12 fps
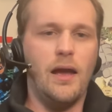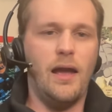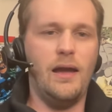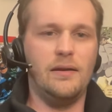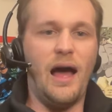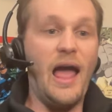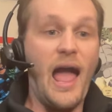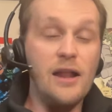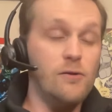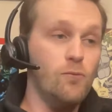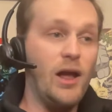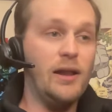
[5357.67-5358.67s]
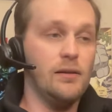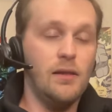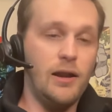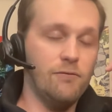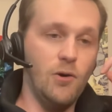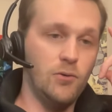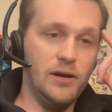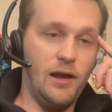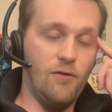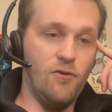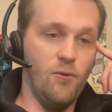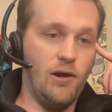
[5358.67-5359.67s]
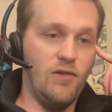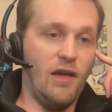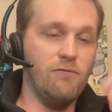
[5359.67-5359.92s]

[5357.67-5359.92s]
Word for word: And I hadn't read a lot of Golden Age stories.